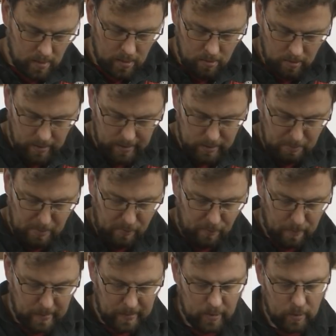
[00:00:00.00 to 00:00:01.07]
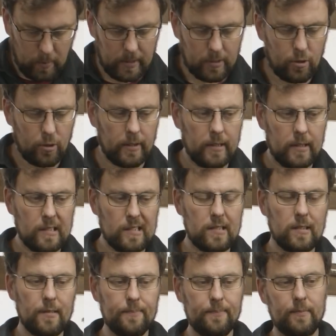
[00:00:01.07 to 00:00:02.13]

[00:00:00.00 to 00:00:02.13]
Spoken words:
You guys be familiar with drills.